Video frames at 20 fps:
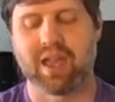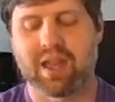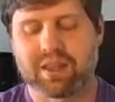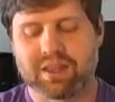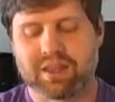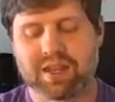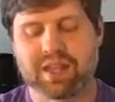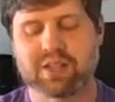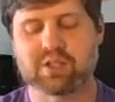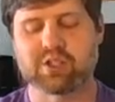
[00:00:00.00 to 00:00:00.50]
The
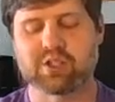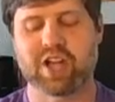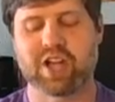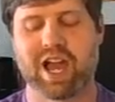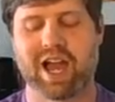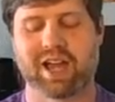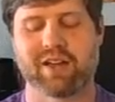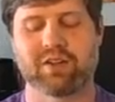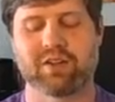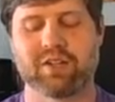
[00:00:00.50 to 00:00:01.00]
next
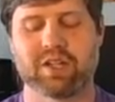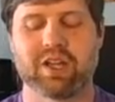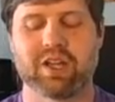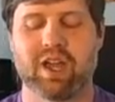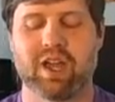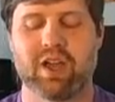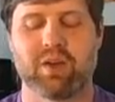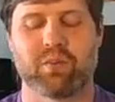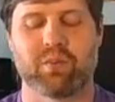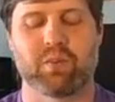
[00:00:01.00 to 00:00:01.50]
child
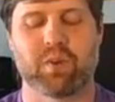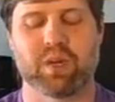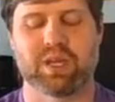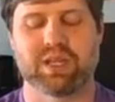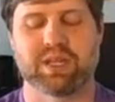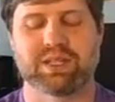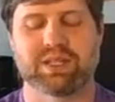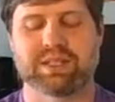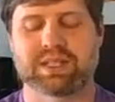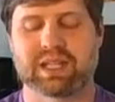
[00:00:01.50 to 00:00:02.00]

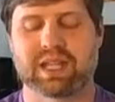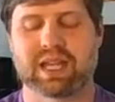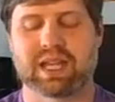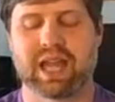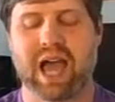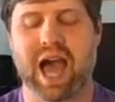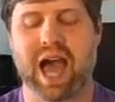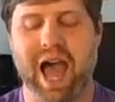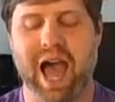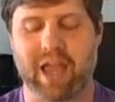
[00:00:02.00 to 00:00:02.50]
was
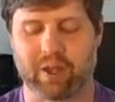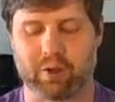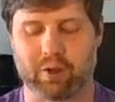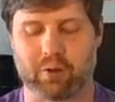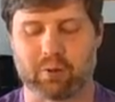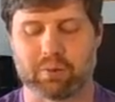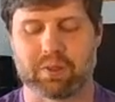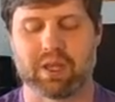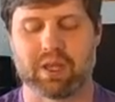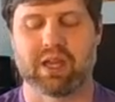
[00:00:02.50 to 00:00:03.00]
Kyle.
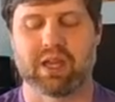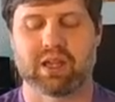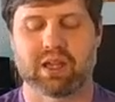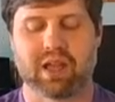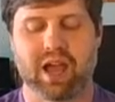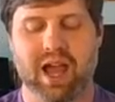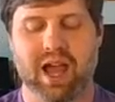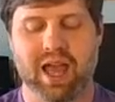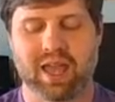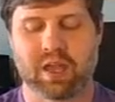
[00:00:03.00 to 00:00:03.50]

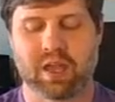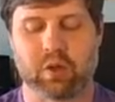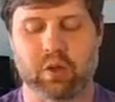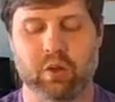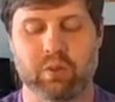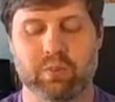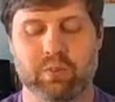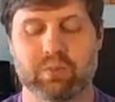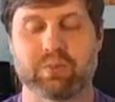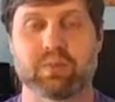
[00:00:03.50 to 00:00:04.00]

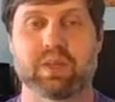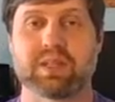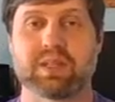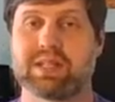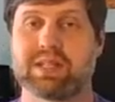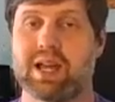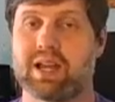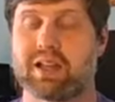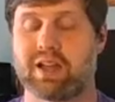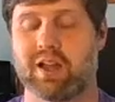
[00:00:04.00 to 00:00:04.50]
Kyle is
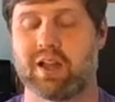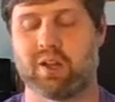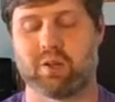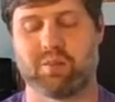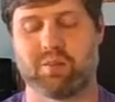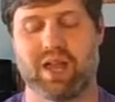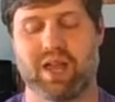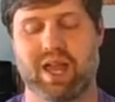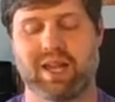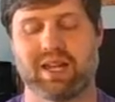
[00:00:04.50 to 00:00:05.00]
not
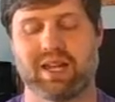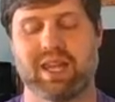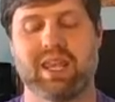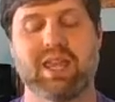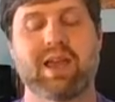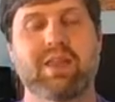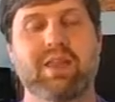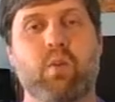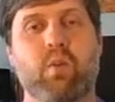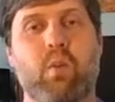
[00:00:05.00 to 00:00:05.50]
colorblind. He
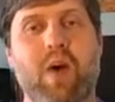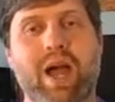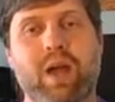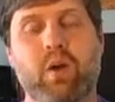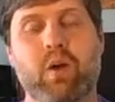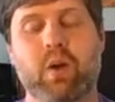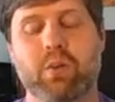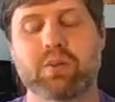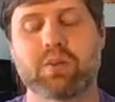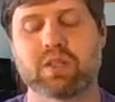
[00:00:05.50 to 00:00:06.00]
got the Y
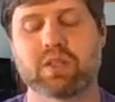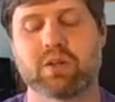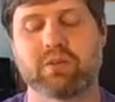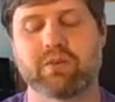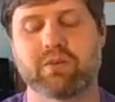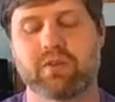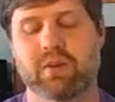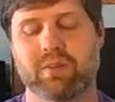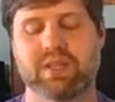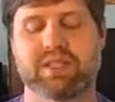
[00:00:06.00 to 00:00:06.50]
chromosome
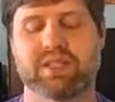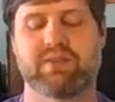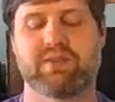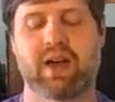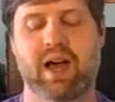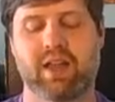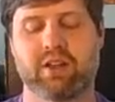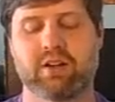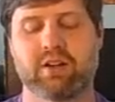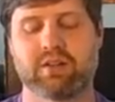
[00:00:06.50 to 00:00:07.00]
from his
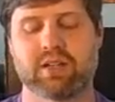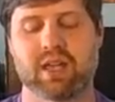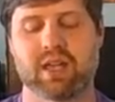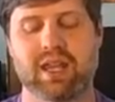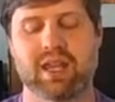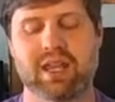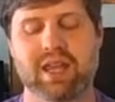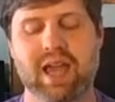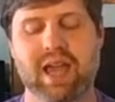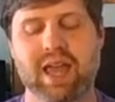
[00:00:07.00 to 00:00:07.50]
father, and
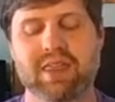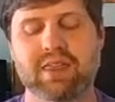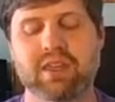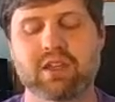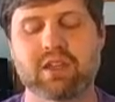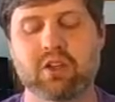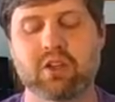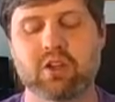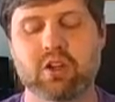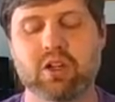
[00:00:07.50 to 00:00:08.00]
he got the
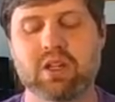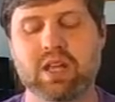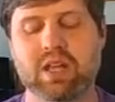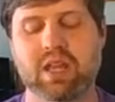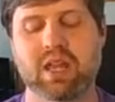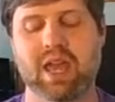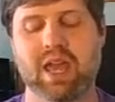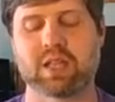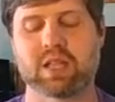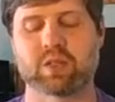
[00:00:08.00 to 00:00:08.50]
good
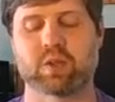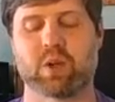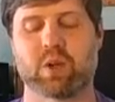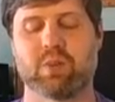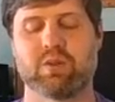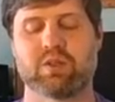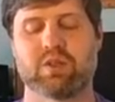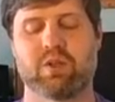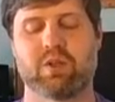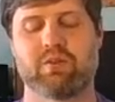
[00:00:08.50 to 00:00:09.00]
X
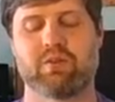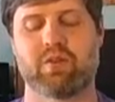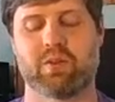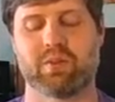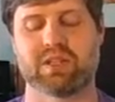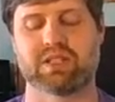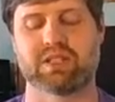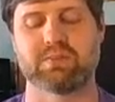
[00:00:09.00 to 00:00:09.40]
chromosome from his